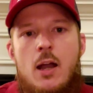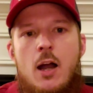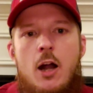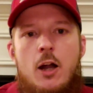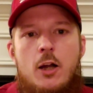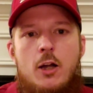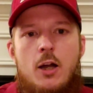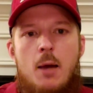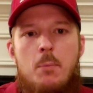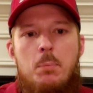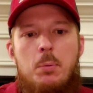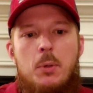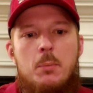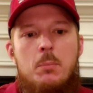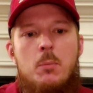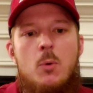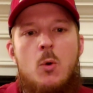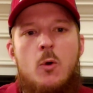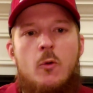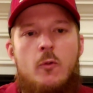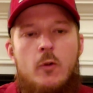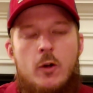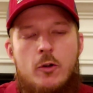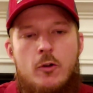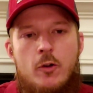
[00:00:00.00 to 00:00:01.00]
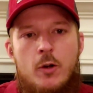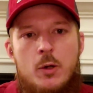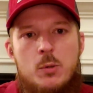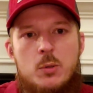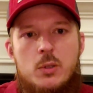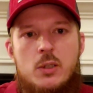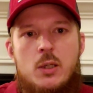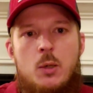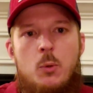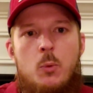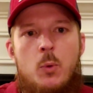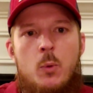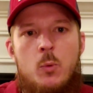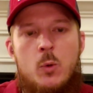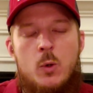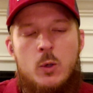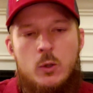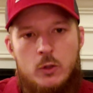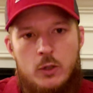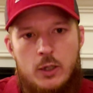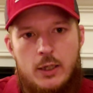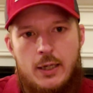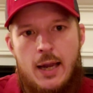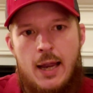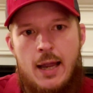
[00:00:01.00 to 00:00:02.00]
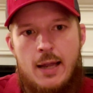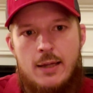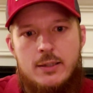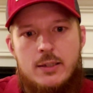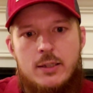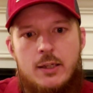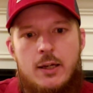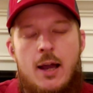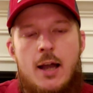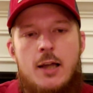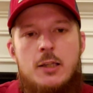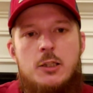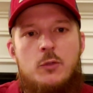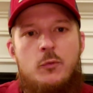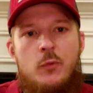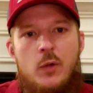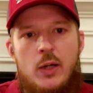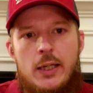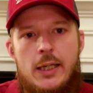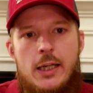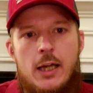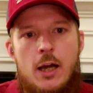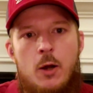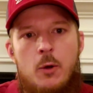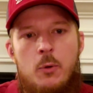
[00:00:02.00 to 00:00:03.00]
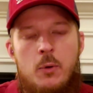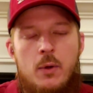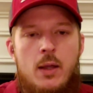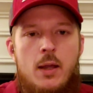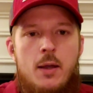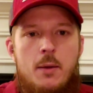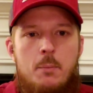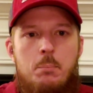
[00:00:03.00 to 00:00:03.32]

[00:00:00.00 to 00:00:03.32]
A couple of more recruits that we want to look at in tonight's video,